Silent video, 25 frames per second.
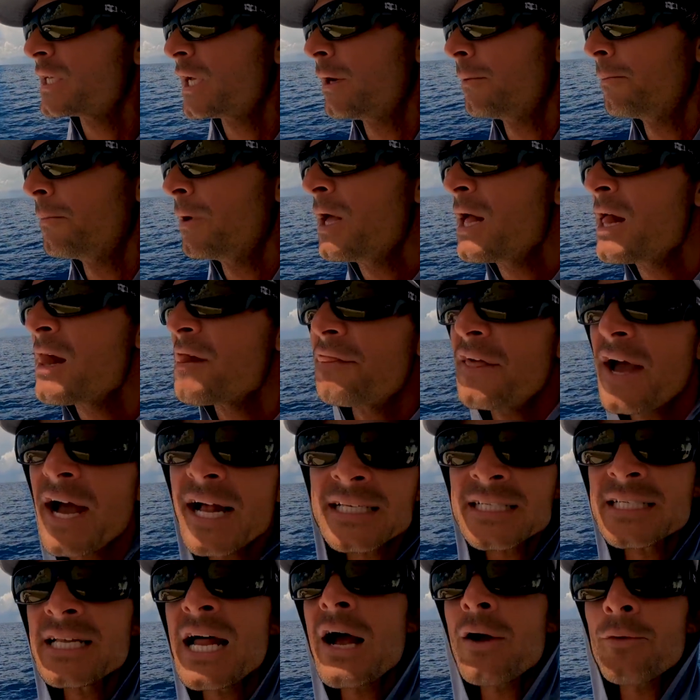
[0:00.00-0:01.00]
some
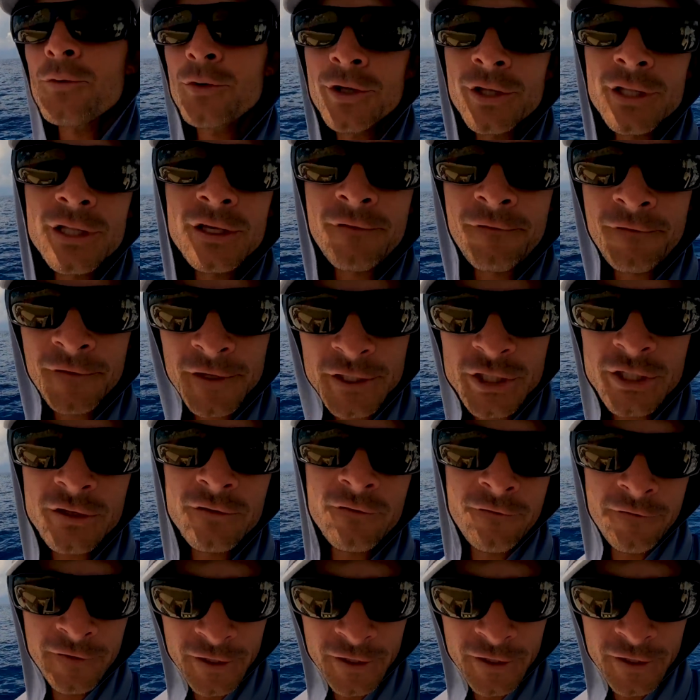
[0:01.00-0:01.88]
that's not really fishing